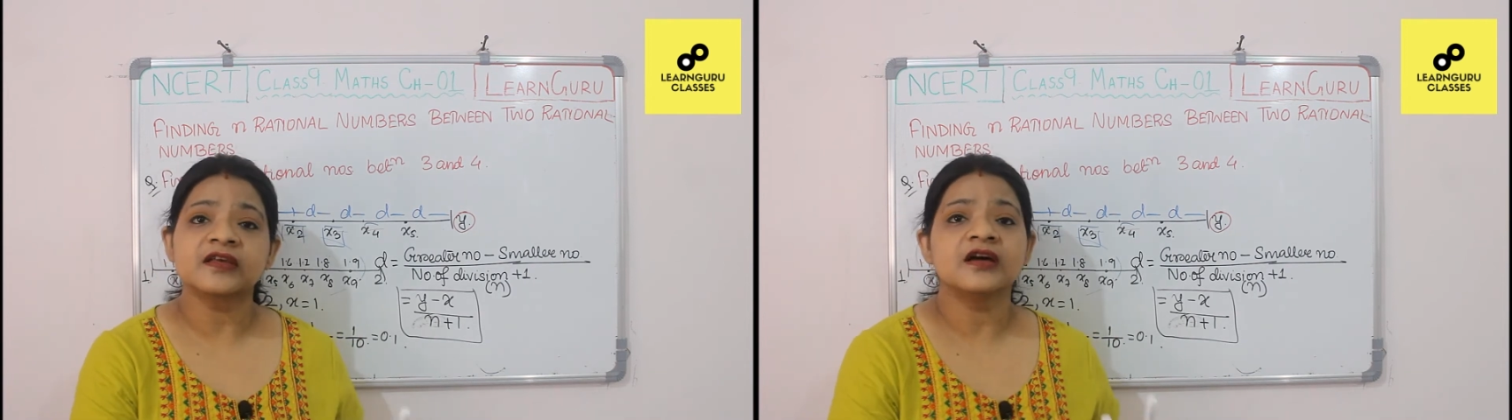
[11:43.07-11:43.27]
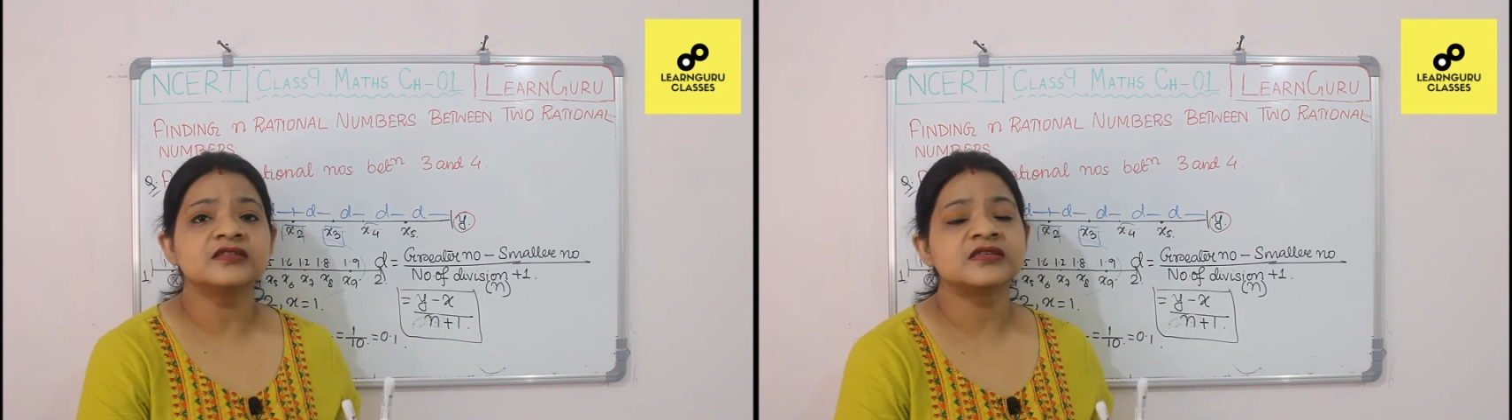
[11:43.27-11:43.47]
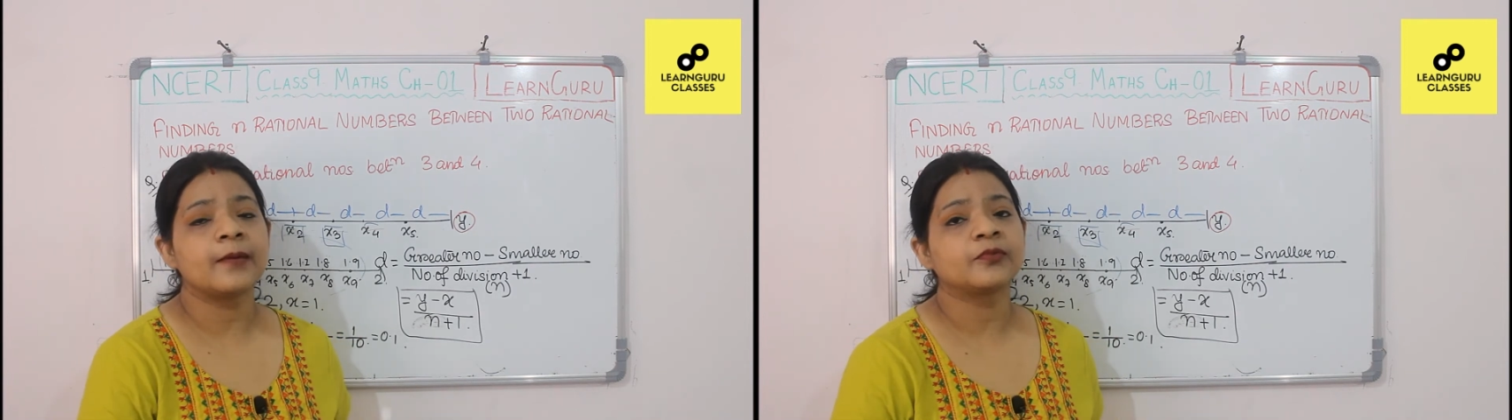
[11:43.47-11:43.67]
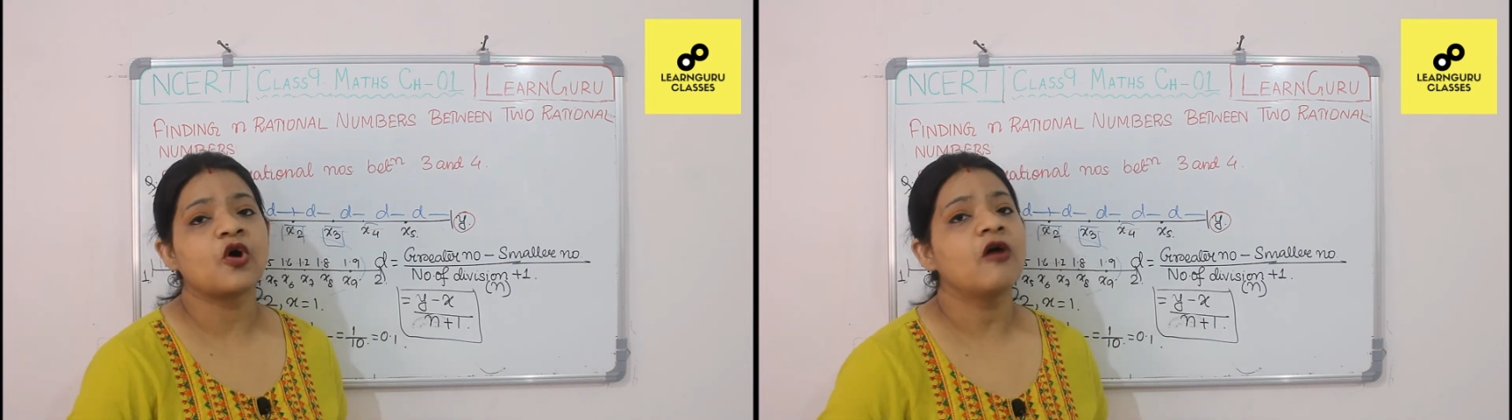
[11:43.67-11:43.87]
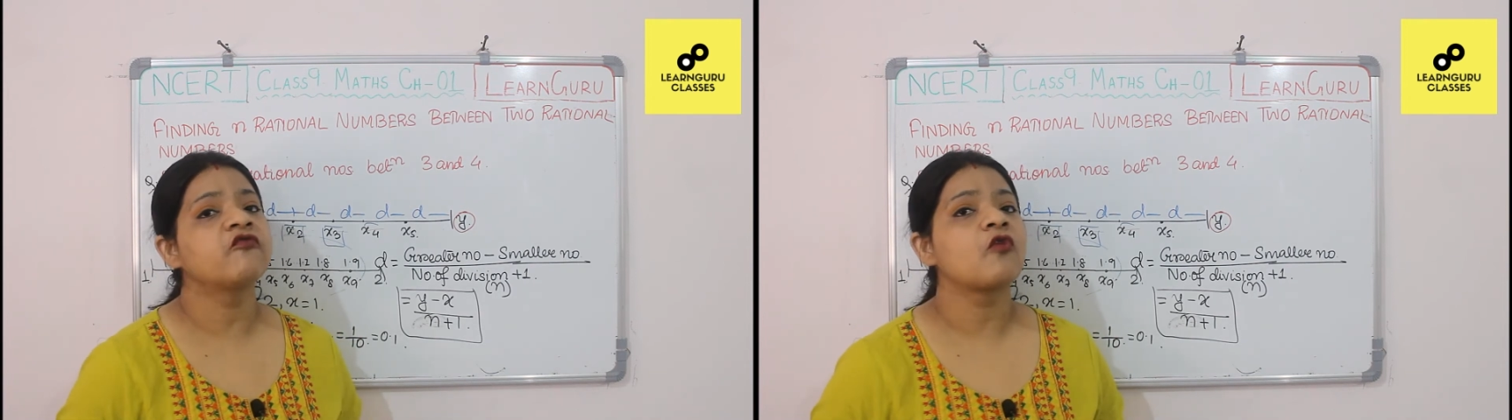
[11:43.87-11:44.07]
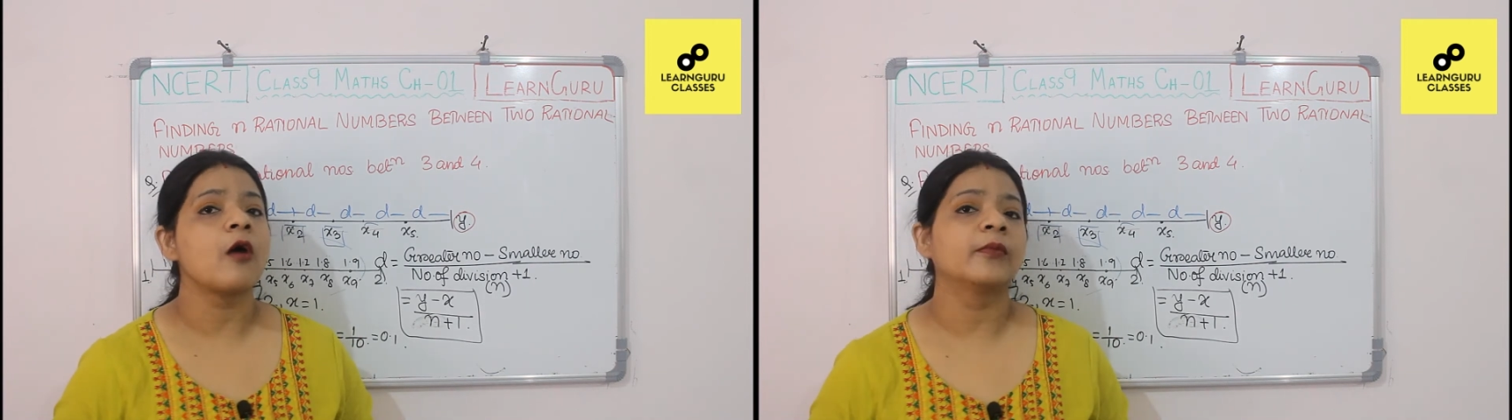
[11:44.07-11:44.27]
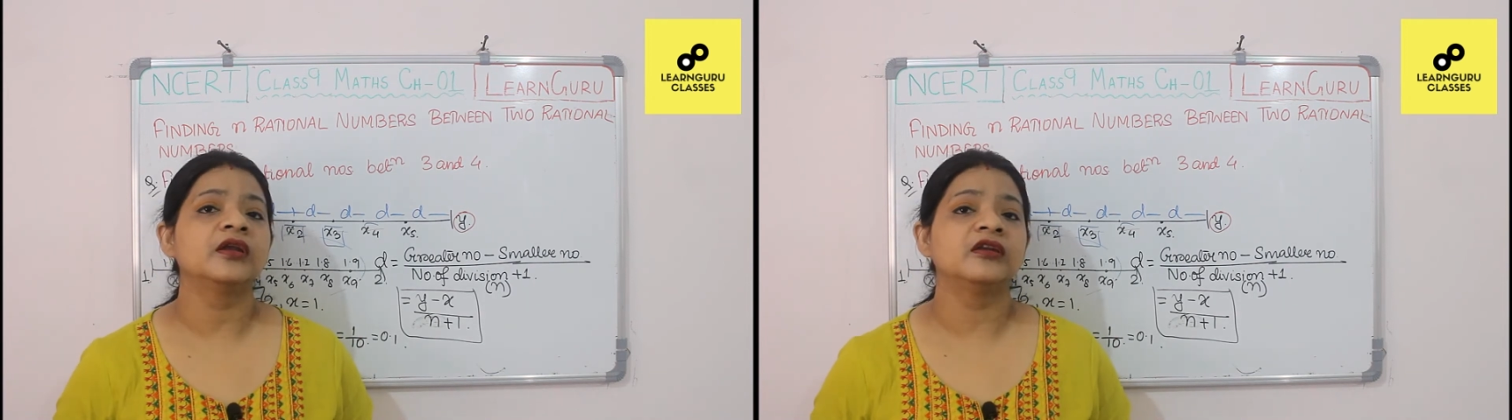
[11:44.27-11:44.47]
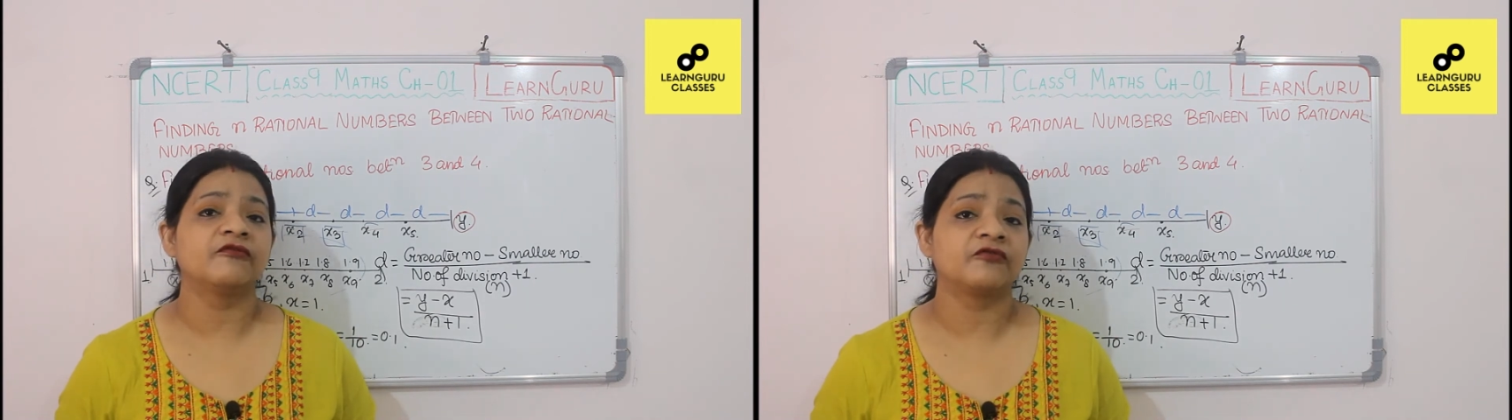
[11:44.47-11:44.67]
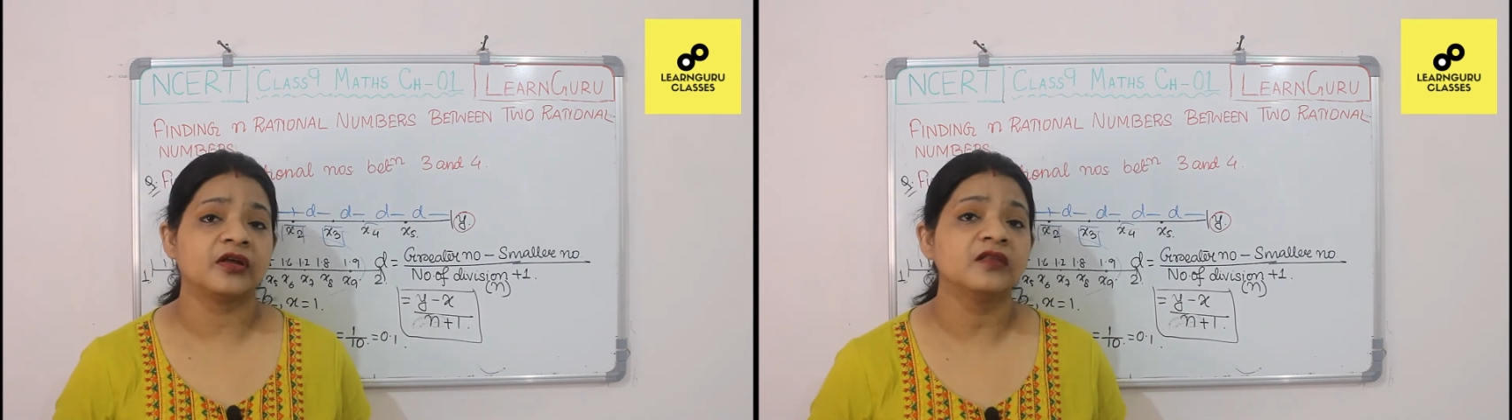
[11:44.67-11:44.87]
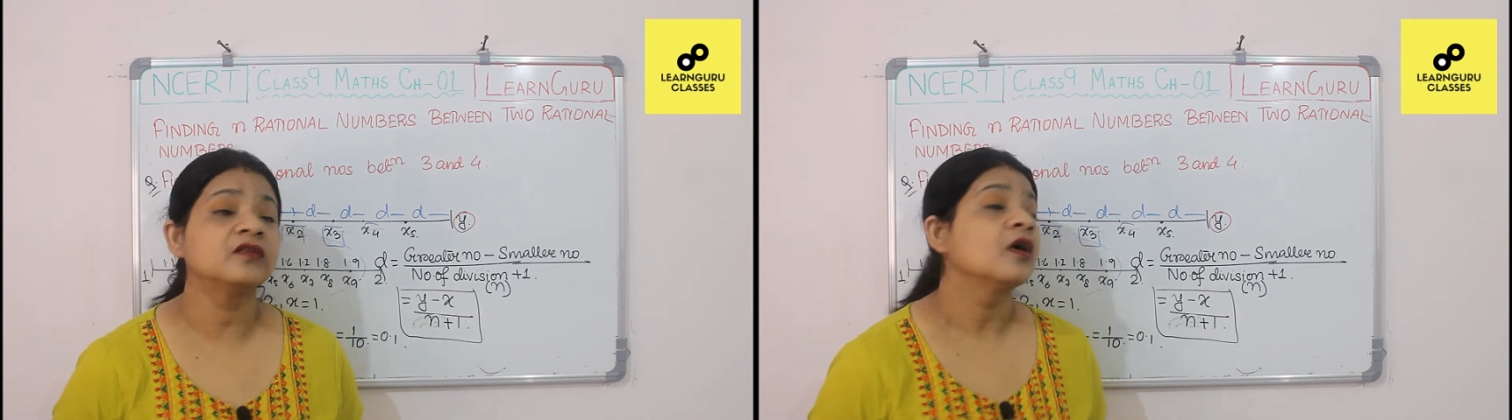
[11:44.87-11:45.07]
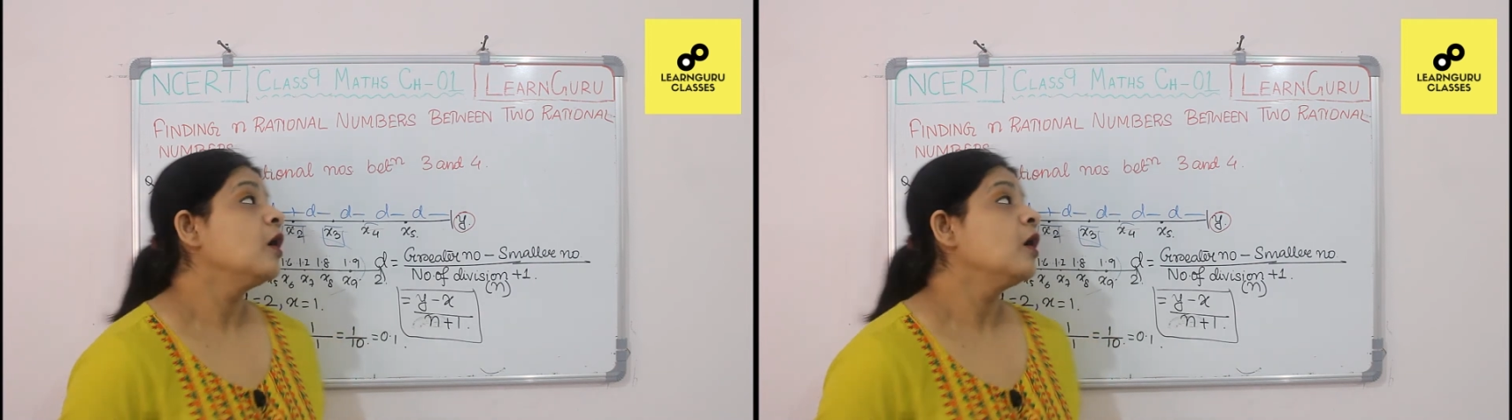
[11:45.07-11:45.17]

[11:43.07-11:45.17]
concept of common difference,